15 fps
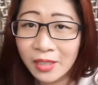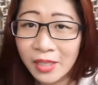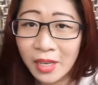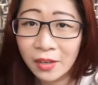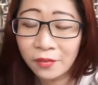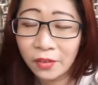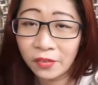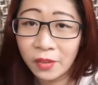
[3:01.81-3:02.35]

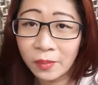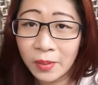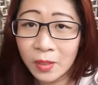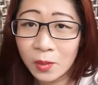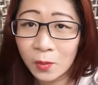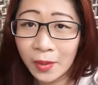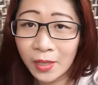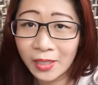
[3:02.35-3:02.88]
10-15
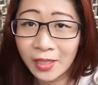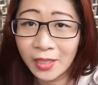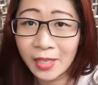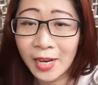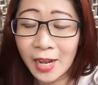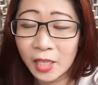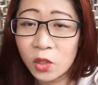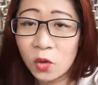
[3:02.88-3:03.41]
minutes to wait
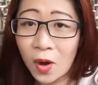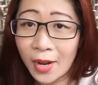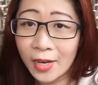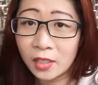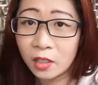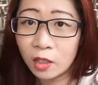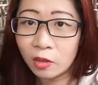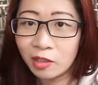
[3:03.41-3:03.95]
until the next
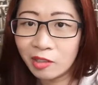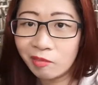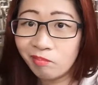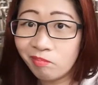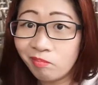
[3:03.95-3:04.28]
ride is loaded.